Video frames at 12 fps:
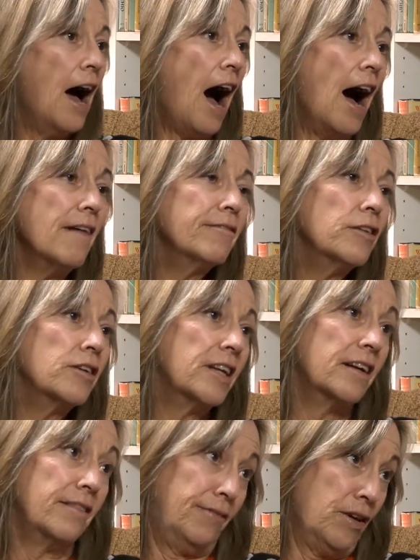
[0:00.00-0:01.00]
I've looked
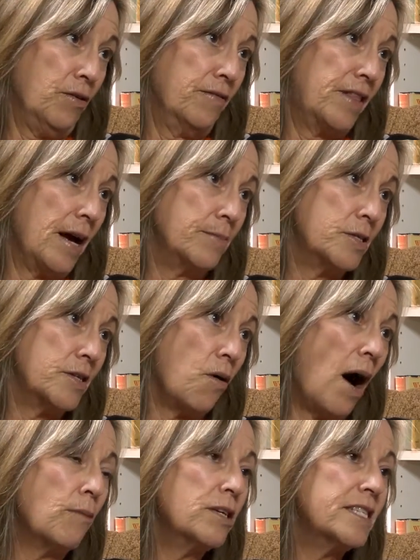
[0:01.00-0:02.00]
at a few of them.
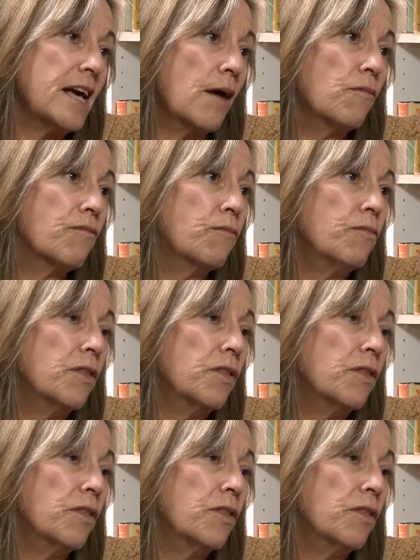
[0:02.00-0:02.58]
So I would say